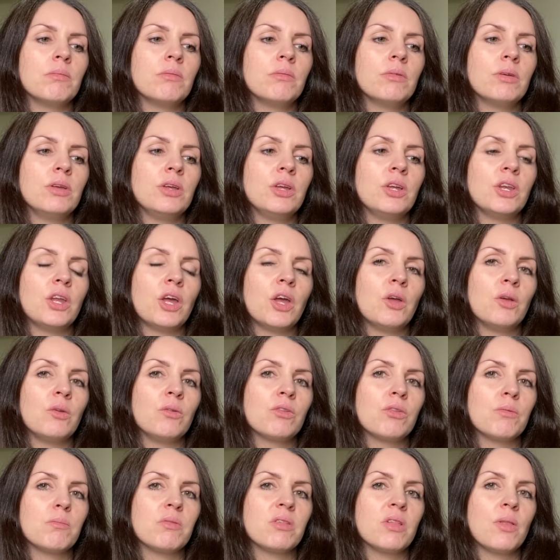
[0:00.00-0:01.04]
you know,
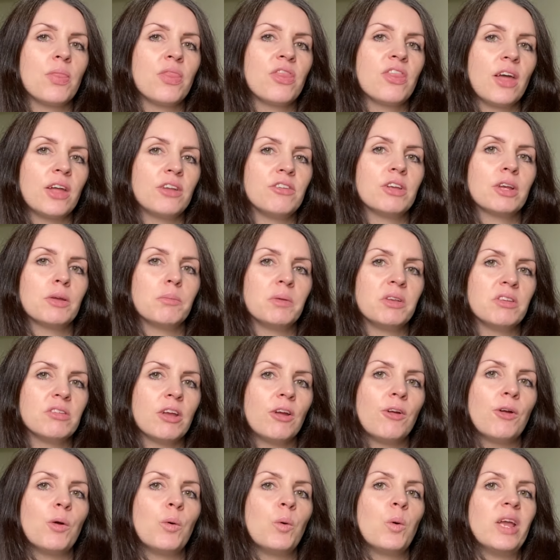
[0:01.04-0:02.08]
some synthetic
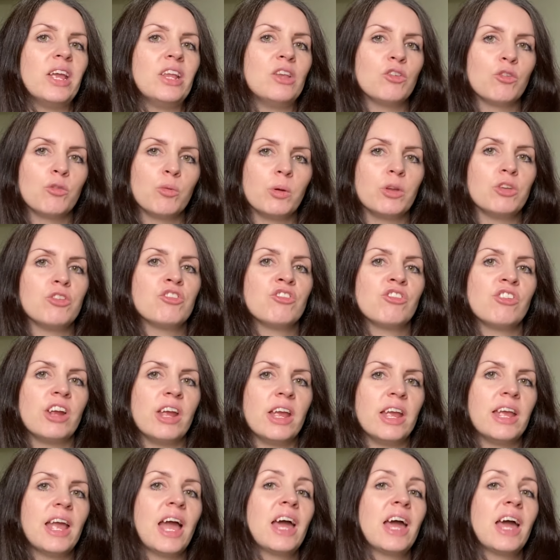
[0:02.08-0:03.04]
material into a tree.